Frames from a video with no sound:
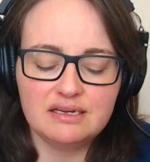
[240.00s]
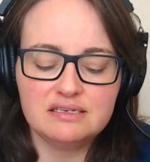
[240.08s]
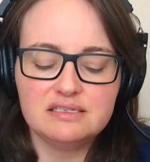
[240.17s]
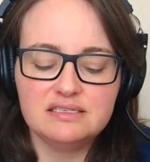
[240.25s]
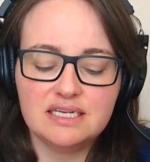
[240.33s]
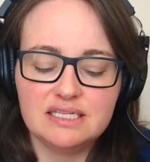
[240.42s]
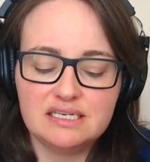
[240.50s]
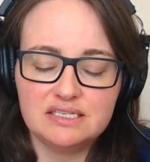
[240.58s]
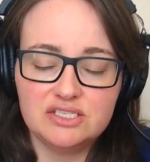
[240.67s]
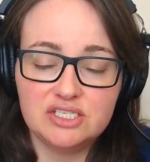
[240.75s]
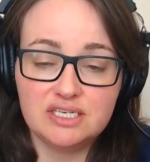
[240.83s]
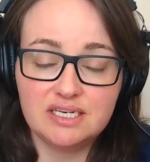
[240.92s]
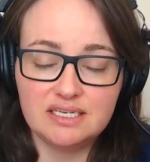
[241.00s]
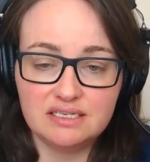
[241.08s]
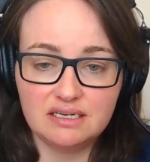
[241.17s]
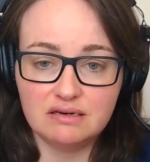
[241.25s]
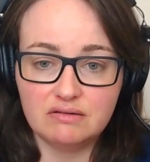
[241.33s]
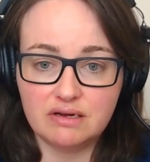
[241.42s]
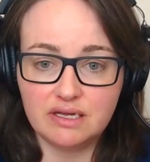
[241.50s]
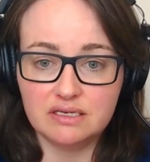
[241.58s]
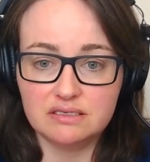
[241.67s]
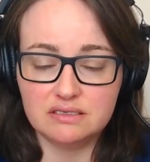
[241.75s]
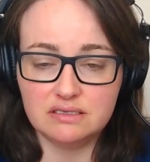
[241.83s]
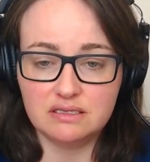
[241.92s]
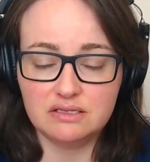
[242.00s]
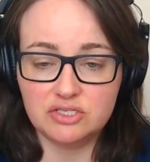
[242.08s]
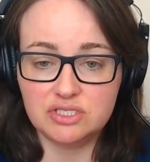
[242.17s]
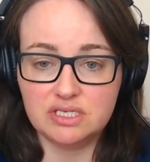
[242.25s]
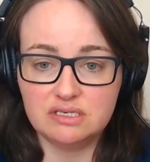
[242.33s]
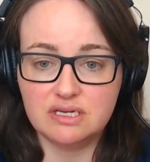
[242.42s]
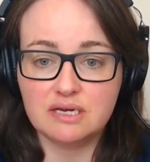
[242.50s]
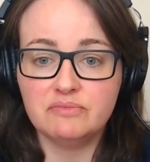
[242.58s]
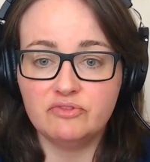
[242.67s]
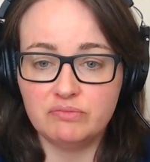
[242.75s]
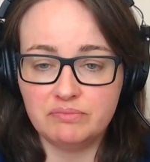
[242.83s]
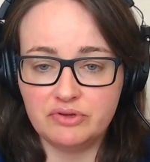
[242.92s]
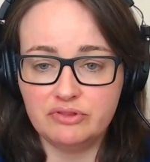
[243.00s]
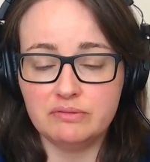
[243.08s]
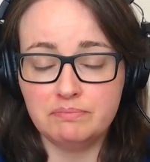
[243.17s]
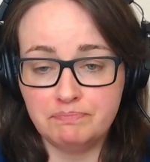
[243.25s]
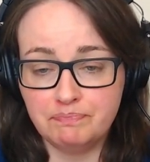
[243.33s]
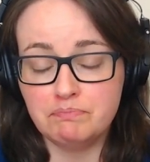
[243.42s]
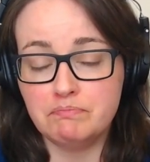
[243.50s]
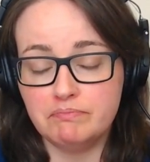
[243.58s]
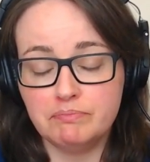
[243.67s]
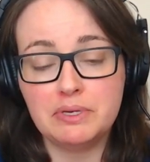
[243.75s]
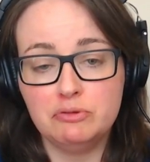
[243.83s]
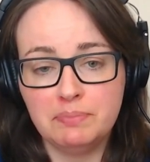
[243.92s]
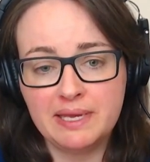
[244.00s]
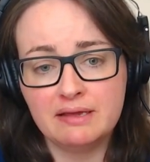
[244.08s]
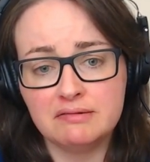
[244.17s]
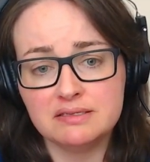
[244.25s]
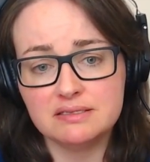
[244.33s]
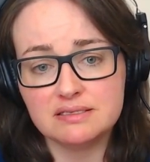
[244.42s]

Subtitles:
I understand that it's genetic, right? And that the gene comes from both parents.